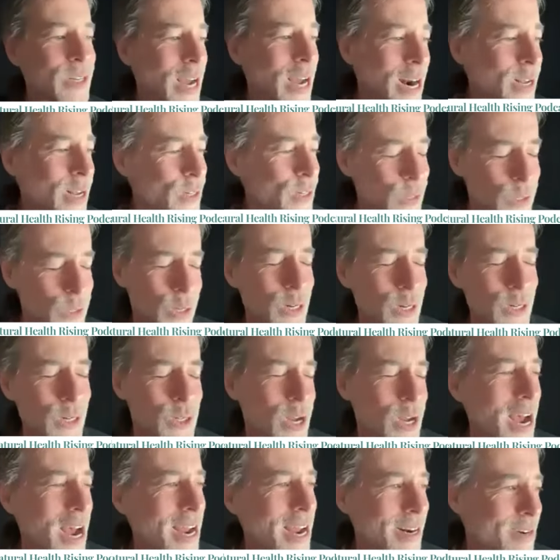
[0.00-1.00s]
I know this is a little
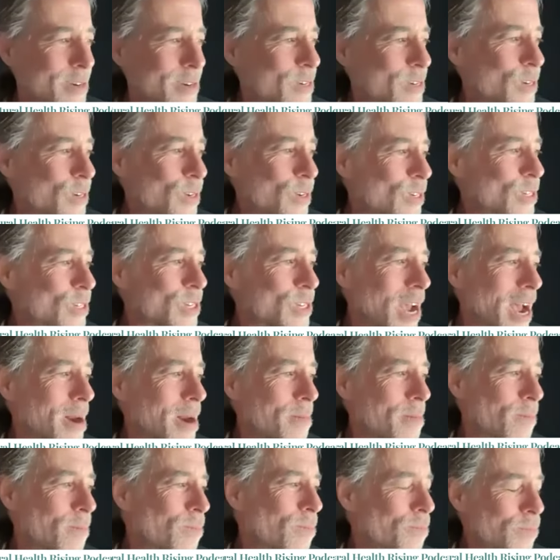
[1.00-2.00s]
side